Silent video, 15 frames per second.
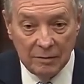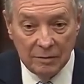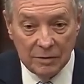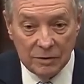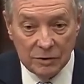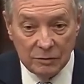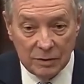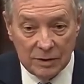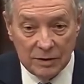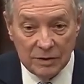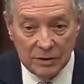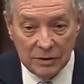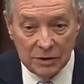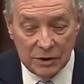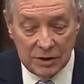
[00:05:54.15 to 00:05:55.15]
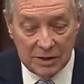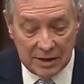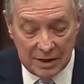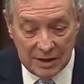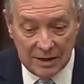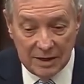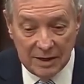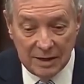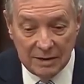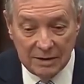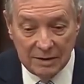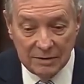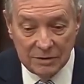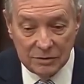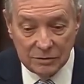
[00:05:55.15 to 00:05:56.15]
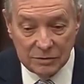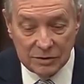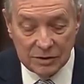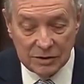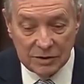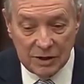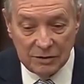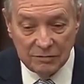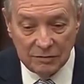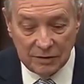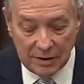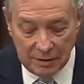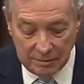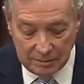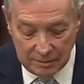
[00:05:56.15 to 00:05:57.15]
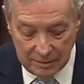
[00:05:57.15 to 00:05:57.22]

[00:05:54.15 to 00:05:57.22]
which is what she did and so successfully.